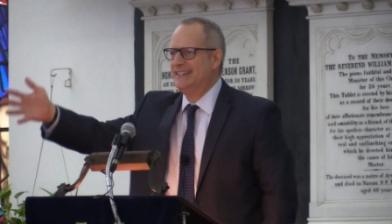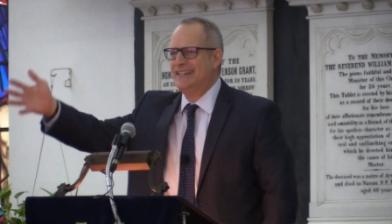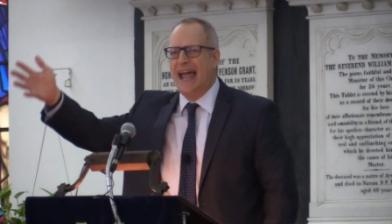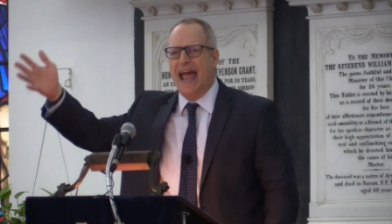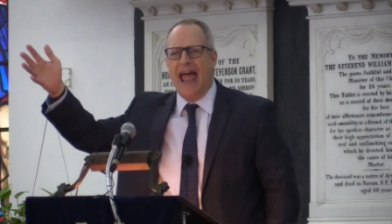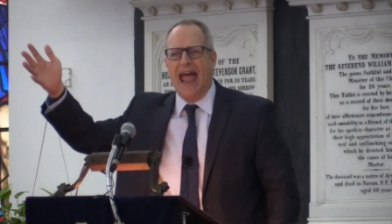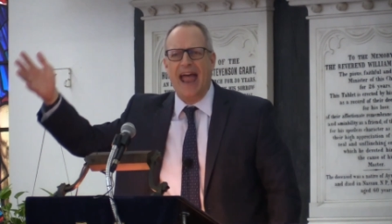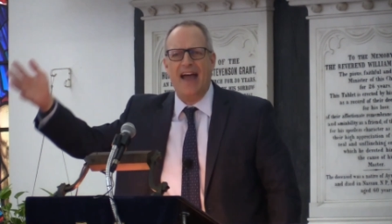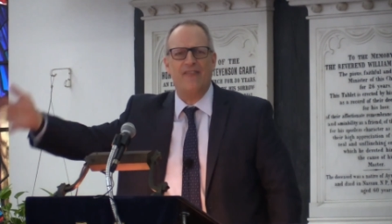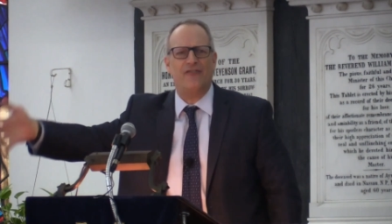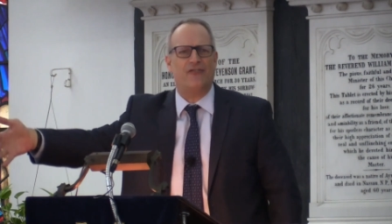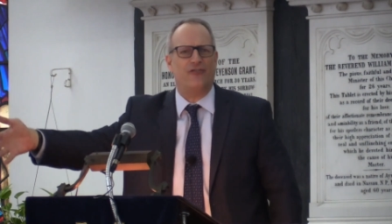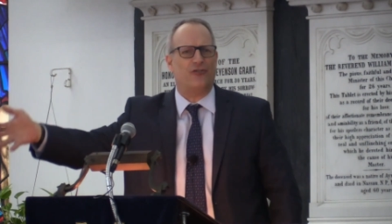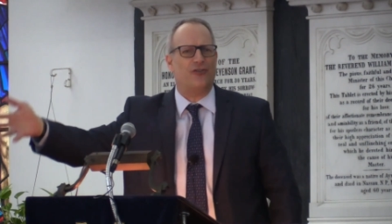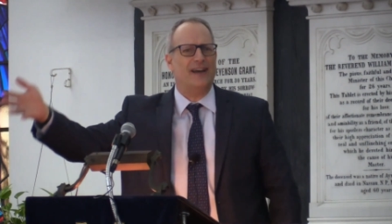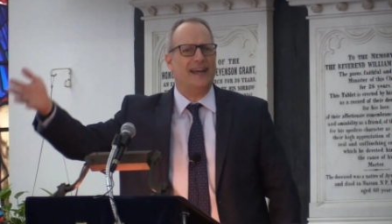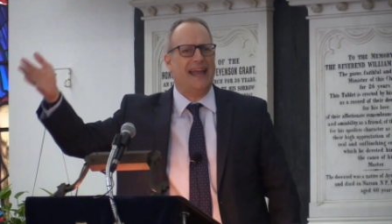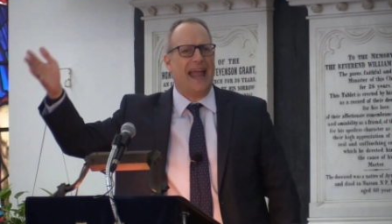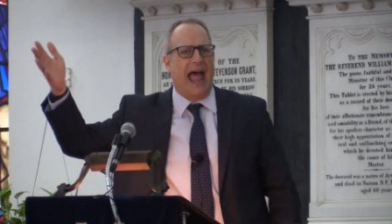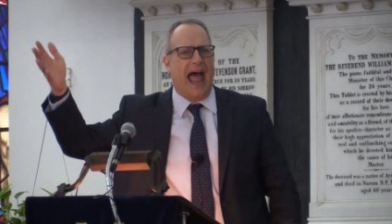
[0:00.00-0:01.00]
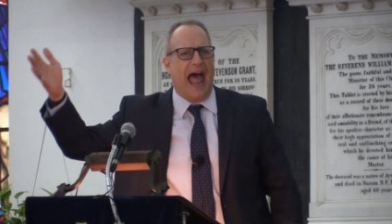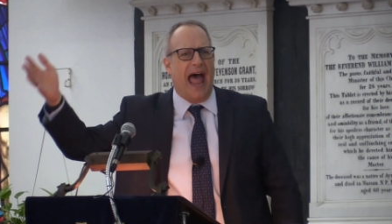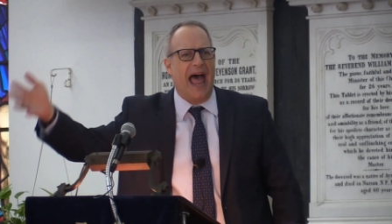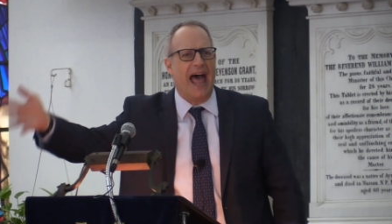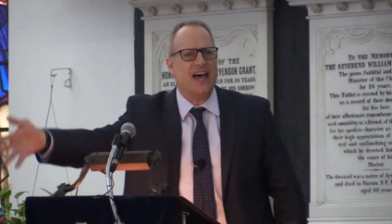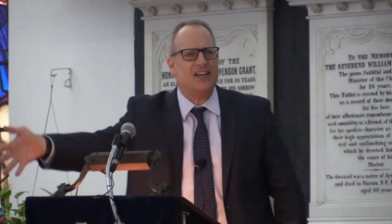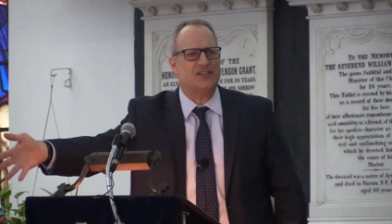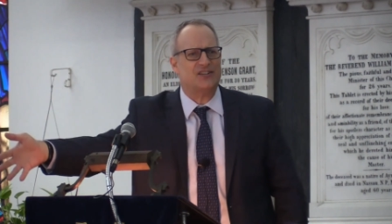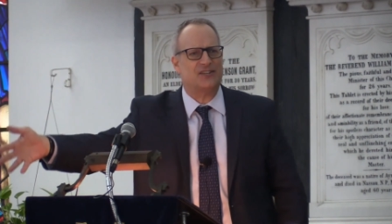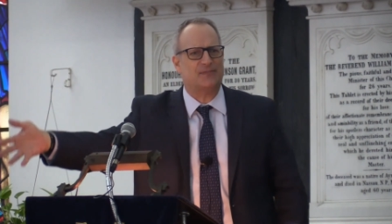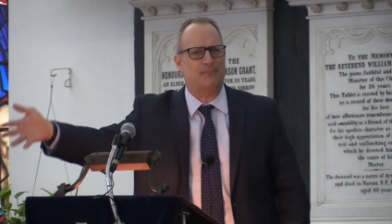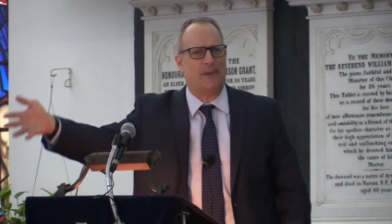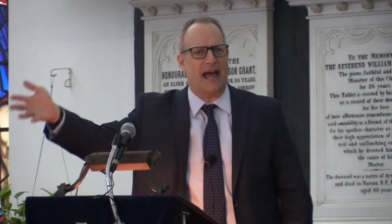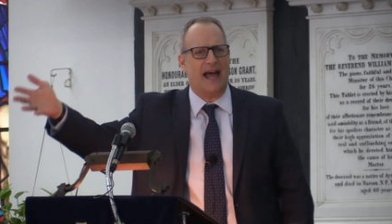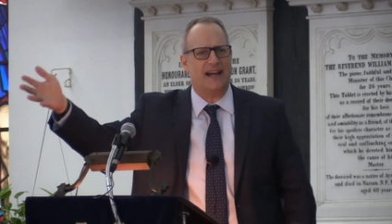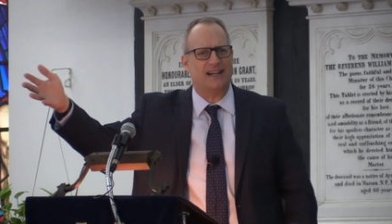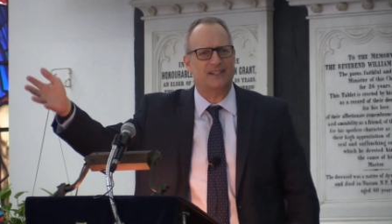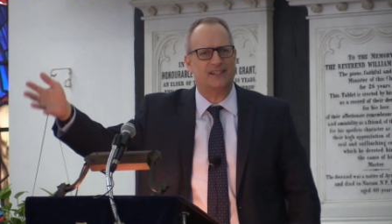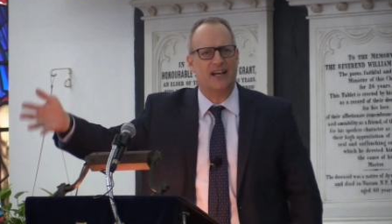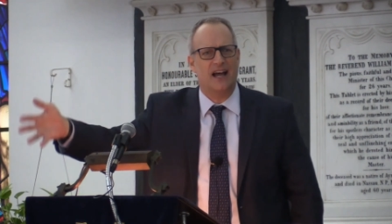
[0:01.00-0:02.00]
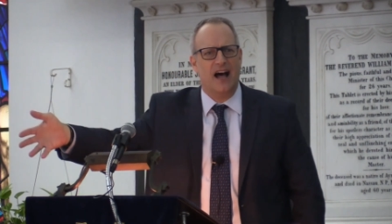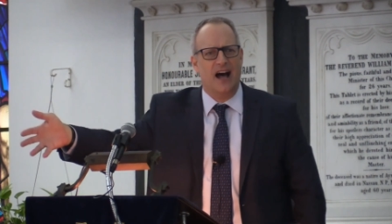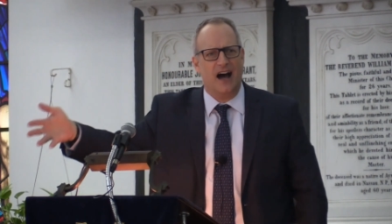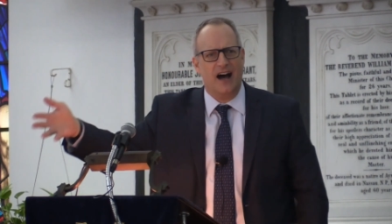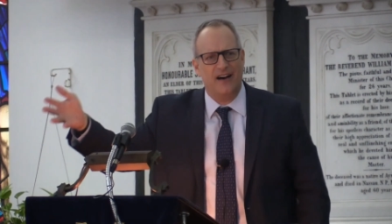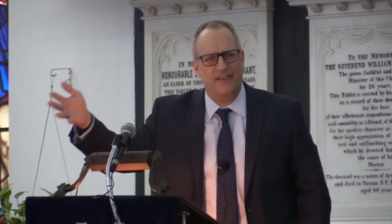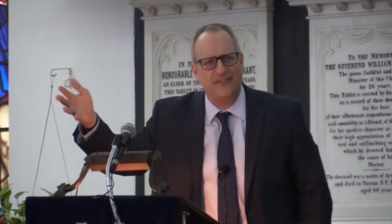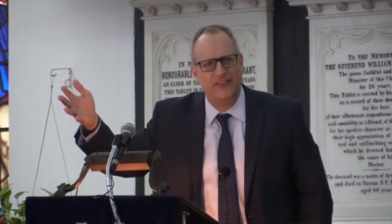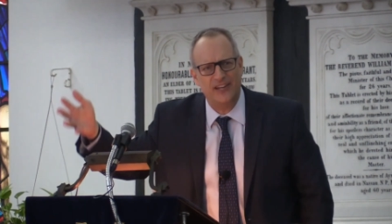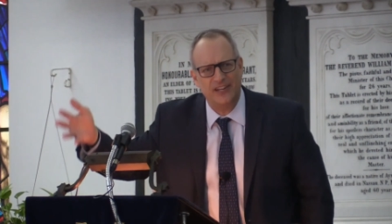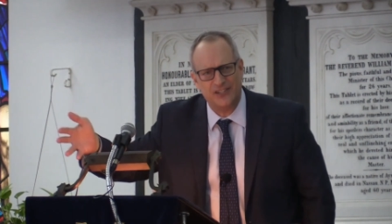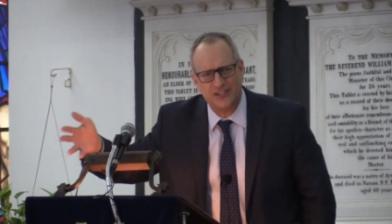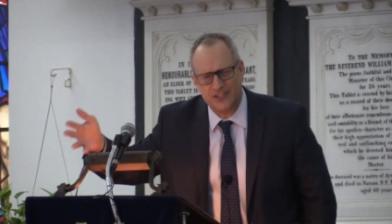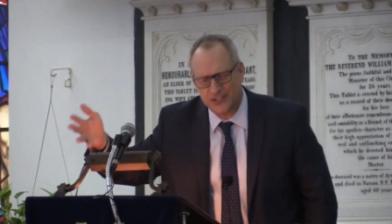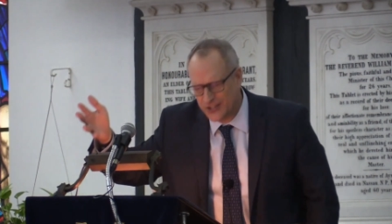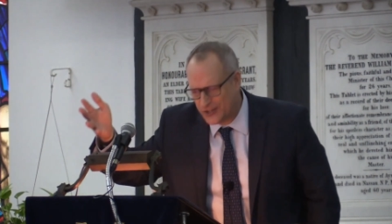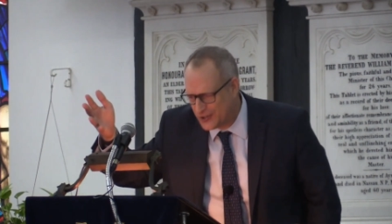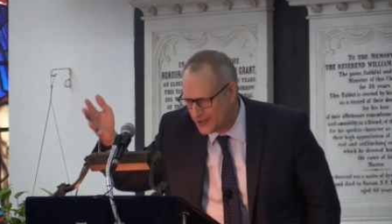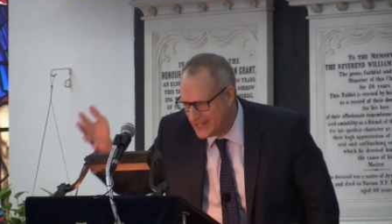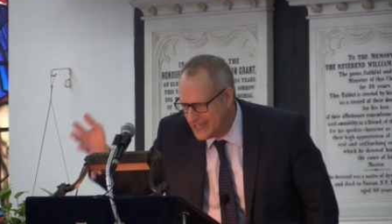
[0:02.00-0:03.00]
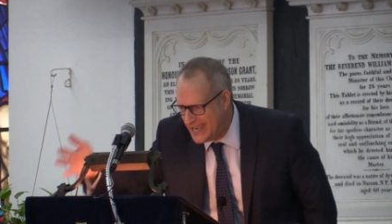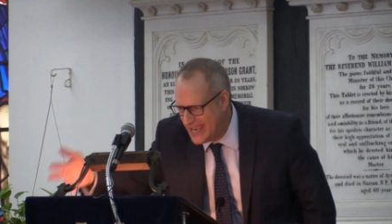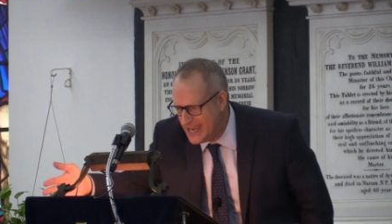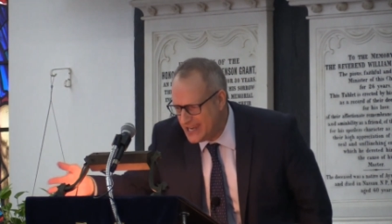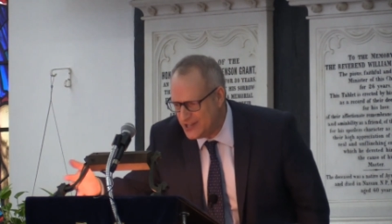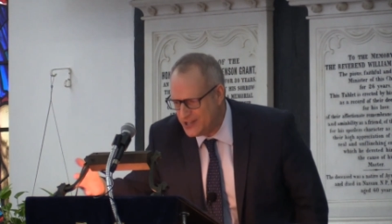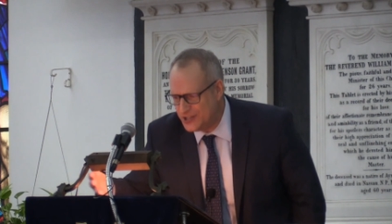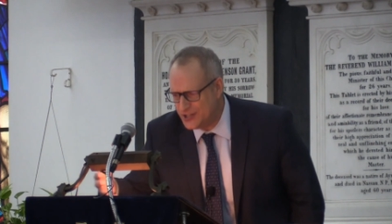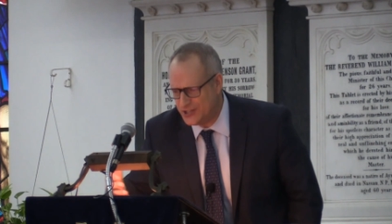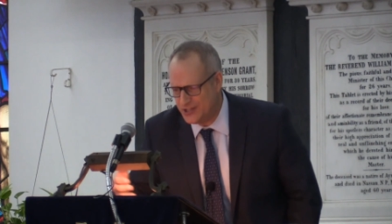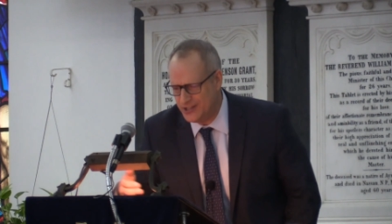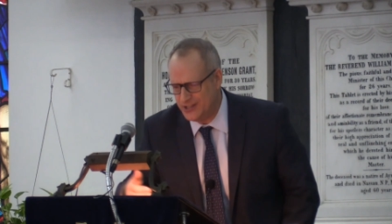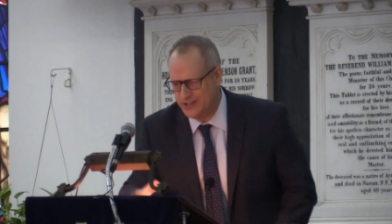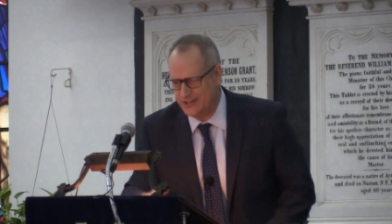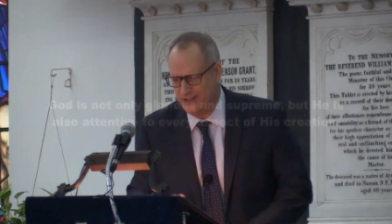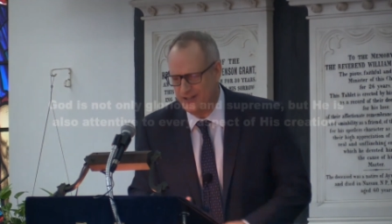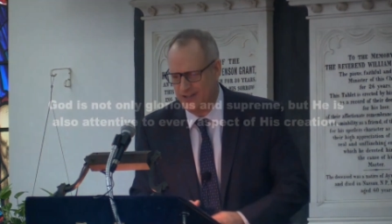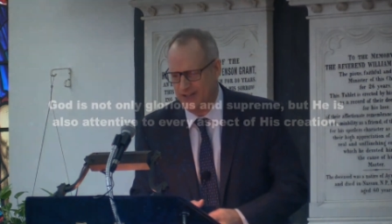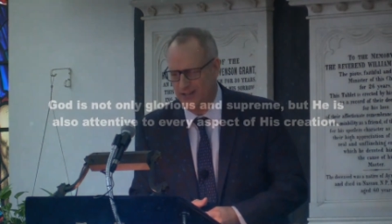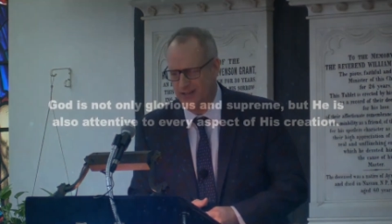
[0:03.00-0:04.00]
to every aspect of his creation.